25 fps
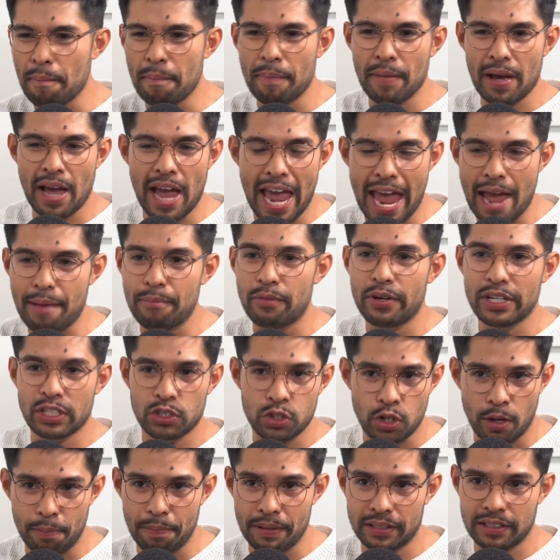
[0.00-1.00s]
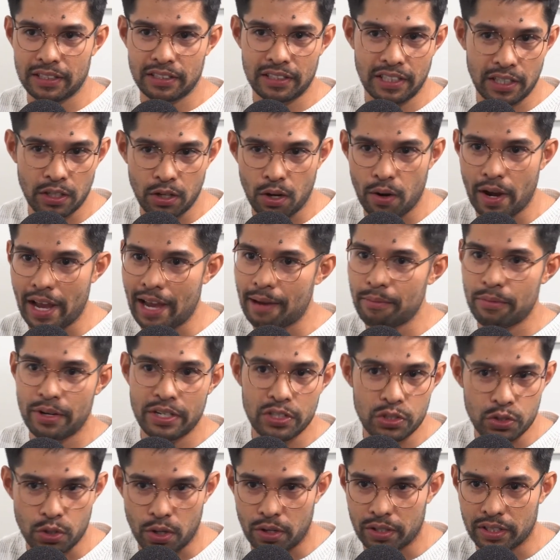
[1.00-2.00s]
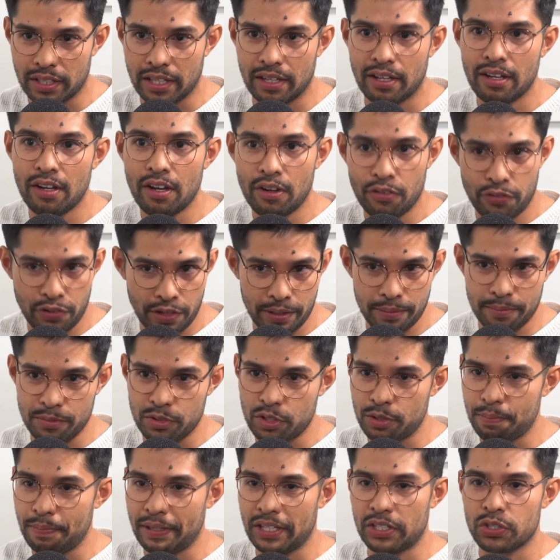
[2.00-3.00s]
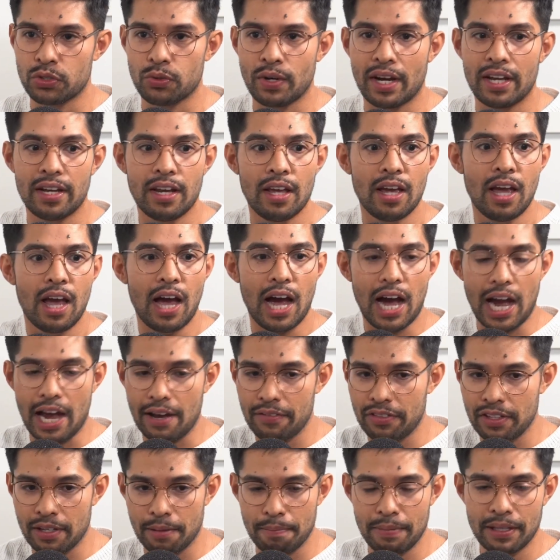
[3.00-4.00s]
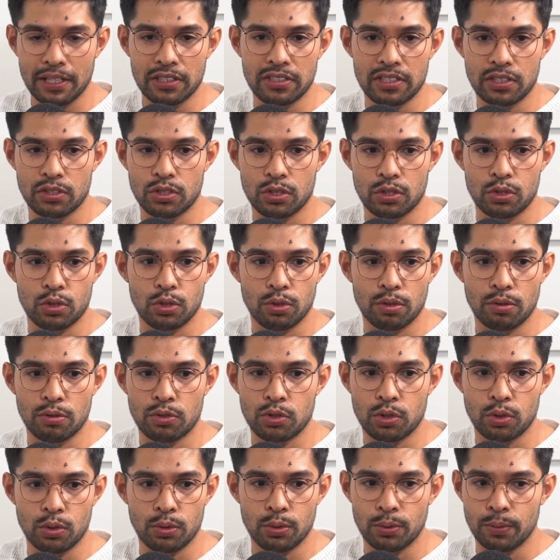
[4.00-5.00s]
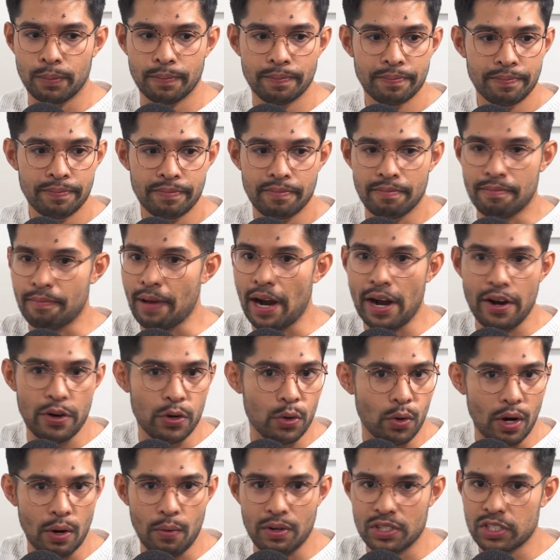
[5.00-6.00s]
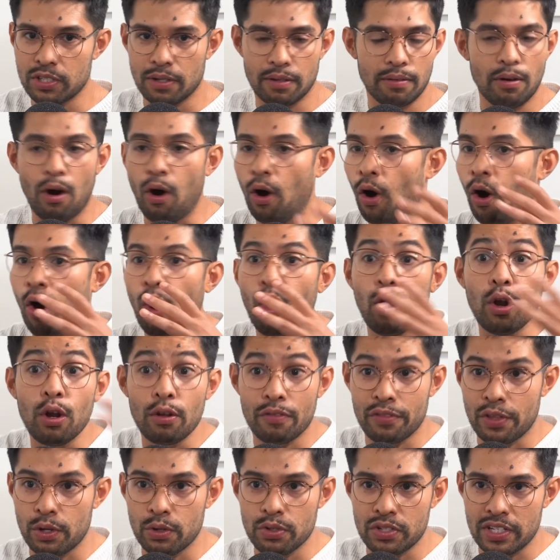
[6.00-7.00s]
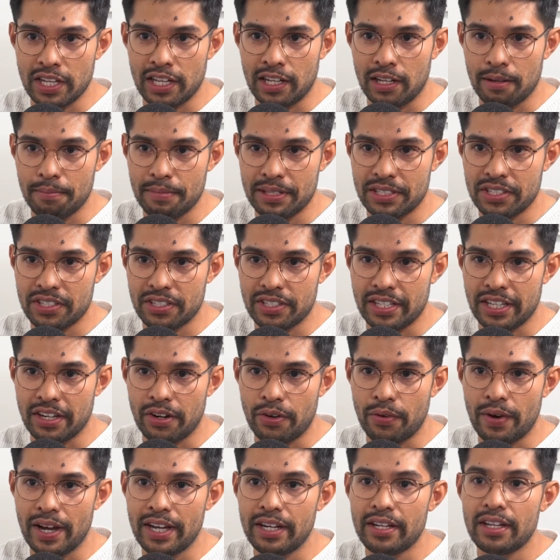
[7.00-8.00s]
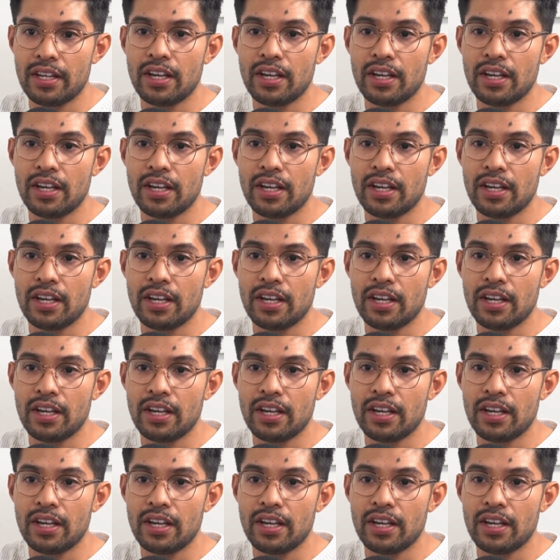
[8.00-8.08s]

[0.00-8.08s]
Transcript: hammering topic that they go hammer and tongue there. Freedom of speech, right? I have the ability to marry who I want to, all of those elements there, right?